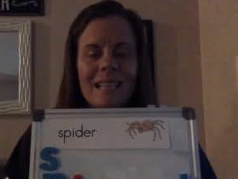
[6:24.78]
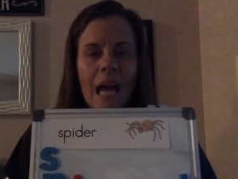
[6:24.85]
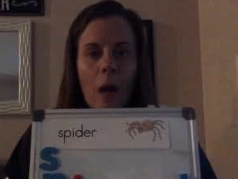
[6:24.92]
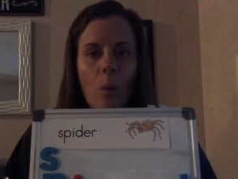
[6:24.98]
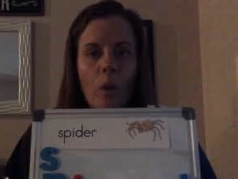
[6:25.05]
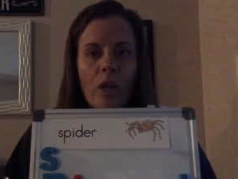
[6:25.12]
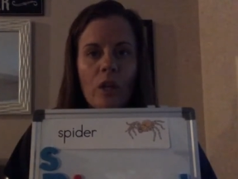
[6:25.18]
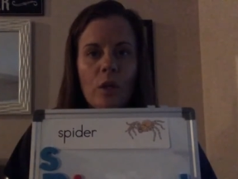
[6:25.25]
I
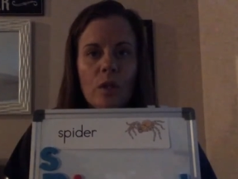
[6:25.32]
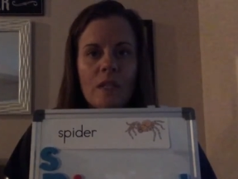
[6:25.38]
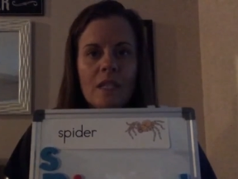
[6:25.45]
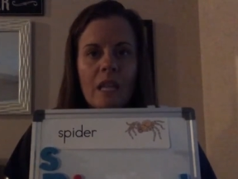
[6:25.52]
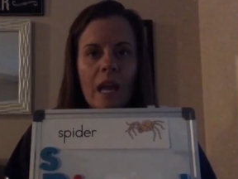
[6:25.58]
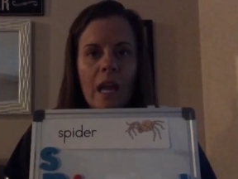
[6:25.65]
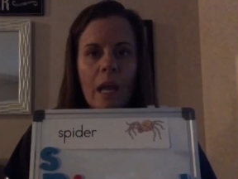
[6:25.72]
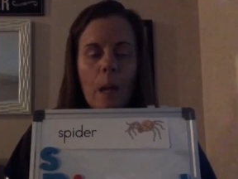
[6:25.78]
want you to
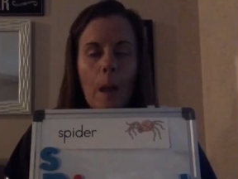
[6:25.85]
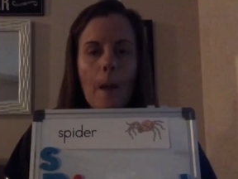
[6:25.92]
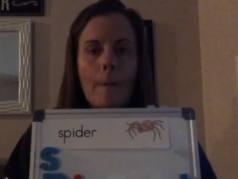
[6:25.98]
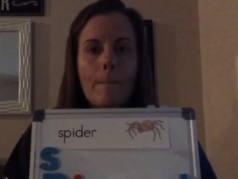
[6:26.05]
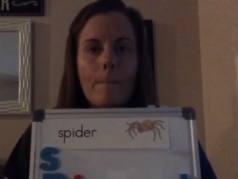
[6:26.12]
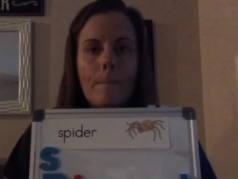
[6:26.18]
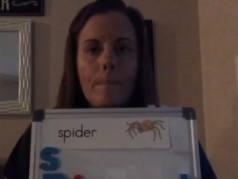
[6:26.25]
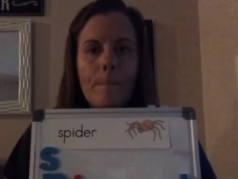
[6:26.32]
say
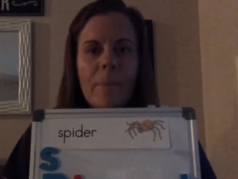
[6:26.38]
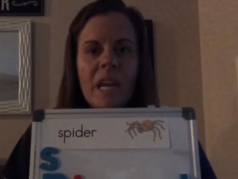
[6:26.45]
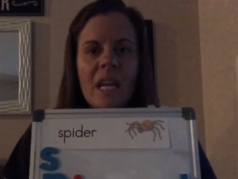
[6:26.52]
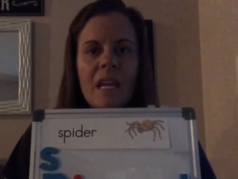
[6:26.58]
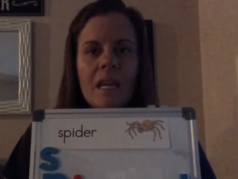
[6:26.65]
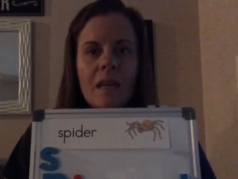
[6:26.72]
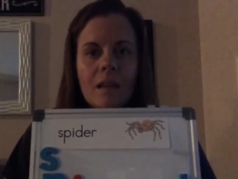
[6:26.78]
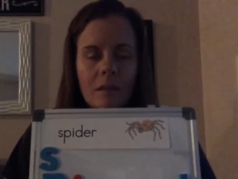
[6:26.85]

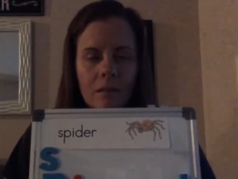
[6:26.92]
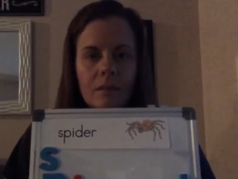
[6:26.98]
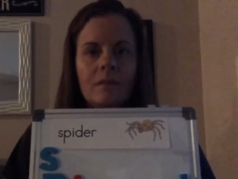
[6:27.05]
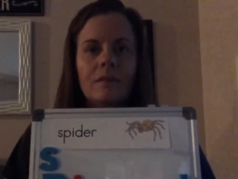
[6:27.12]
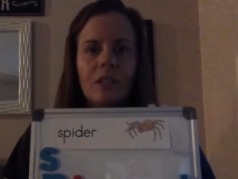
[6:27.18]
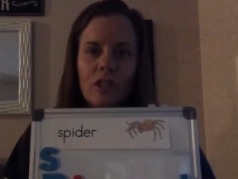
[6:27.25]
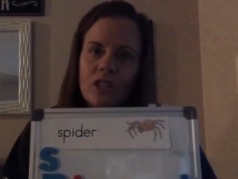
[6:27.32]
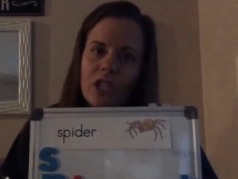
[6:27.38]
P.
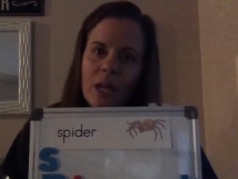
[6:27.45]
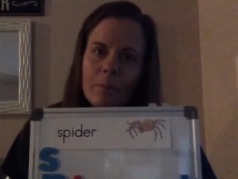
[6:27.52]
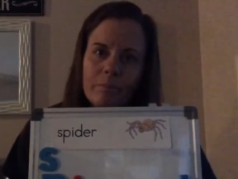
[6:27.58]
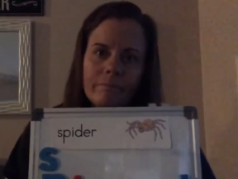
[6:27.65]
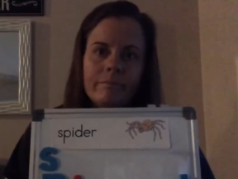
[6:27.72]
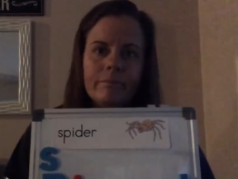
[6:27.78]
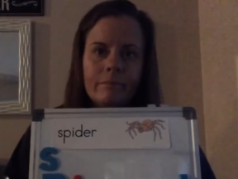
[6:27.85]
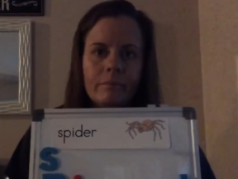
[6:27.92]
Good job.
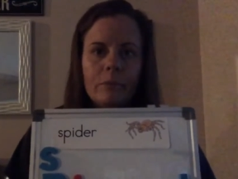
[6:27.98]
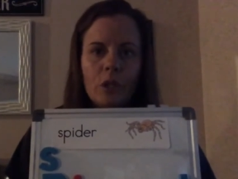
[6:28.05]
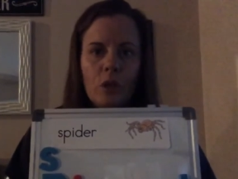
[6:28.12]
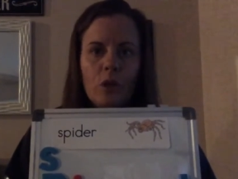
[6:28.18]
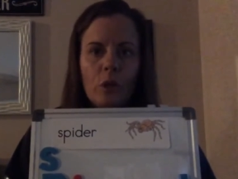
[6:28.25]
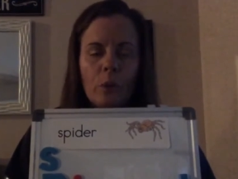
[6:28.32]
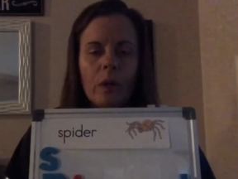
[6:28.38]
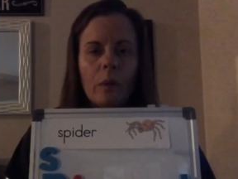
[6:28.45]

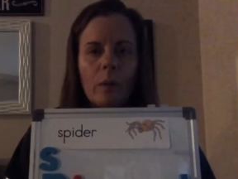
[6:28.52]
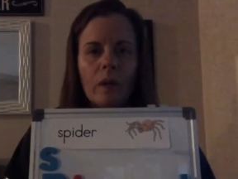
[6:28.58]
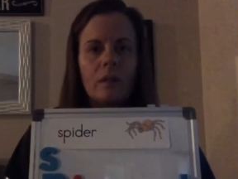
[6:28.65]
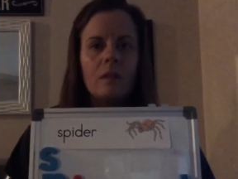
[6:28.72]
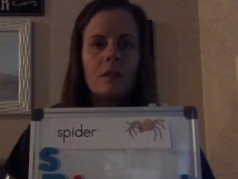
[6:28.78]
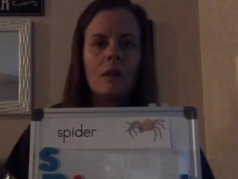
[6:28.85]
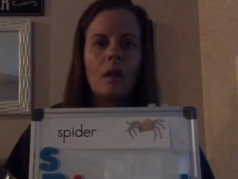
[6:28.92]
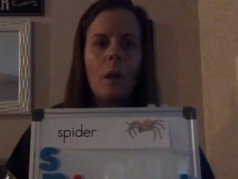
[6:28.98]
You knew what it
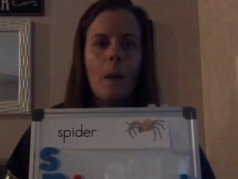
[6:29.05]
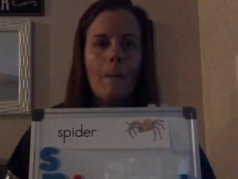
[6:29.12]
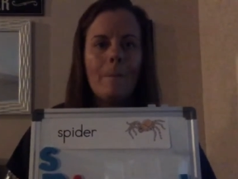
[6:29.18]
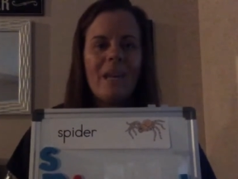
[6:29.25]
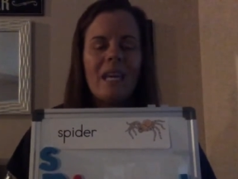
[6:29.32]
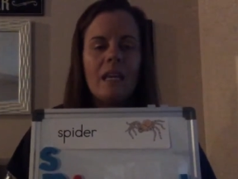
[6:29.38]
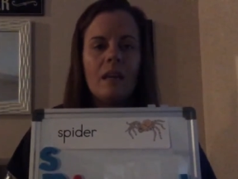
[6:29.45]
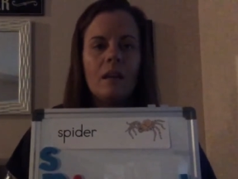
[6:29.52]
was.
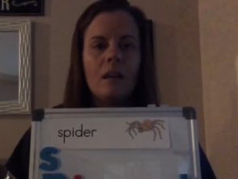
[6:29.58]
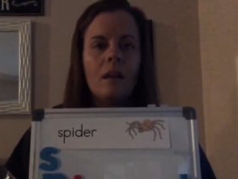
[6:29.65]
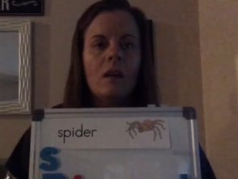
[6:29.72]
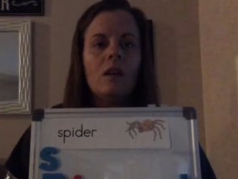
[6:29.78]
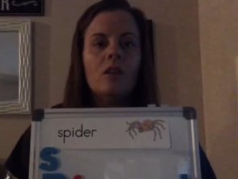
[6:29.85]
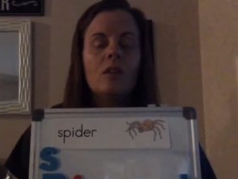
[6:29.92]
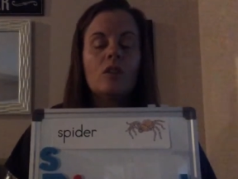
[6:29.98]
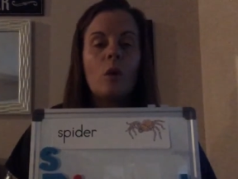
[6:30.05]
P.
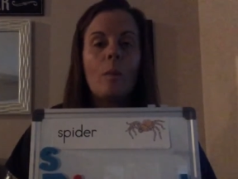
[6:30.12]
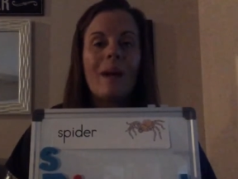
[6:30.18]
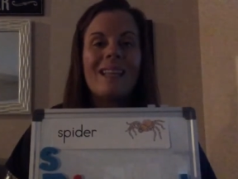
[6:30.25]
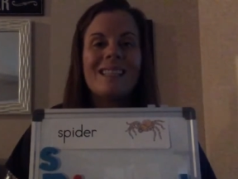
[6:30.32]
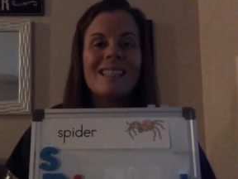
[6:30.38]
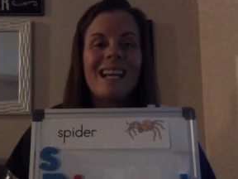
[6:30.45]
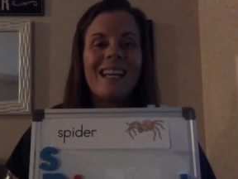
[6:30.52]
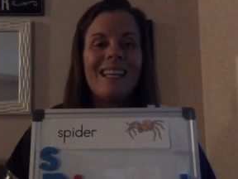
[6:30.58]
So my
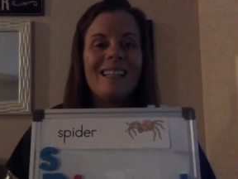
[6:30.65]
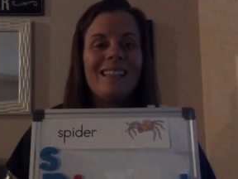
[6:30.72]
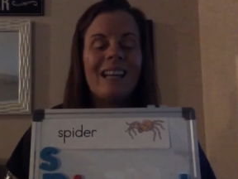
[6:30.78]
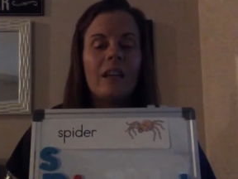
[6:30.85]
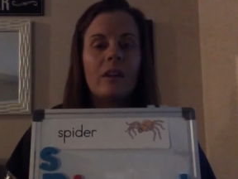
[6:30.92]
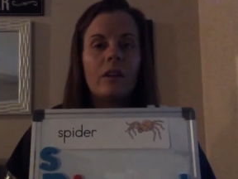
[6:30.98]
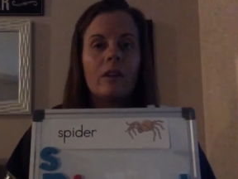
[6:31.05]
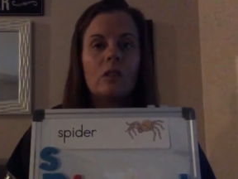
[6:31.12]
second
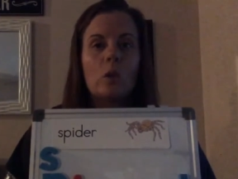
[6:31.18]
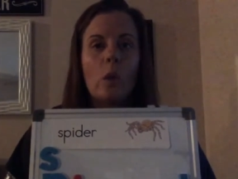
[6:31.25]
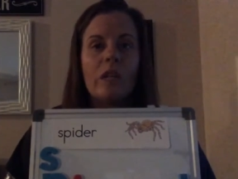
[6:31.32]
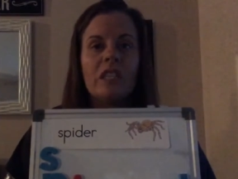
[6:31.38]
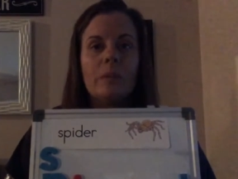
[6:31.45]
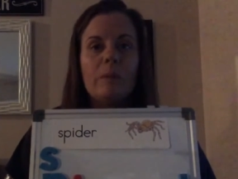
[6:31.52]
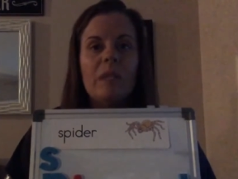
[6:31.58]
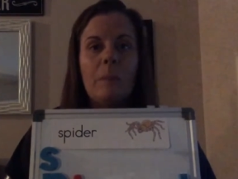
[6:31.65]
letter is
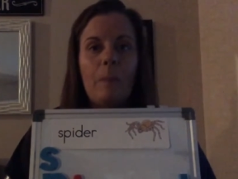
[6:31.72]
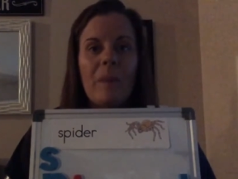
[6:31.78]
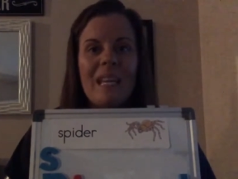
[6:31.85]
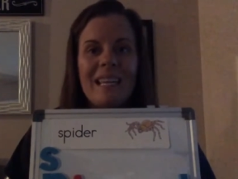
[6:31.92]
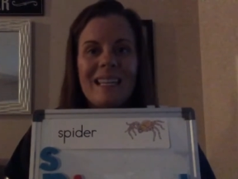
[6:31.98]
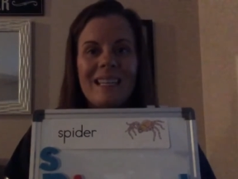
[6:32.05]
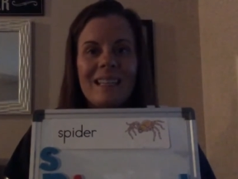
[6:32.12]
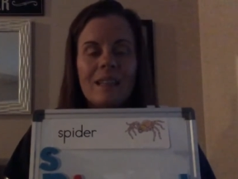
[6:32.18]
going to be
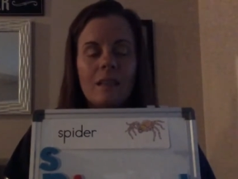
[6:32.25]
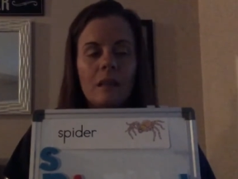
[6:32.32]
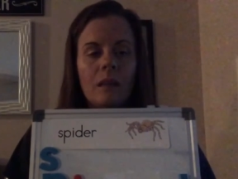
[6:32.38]
P.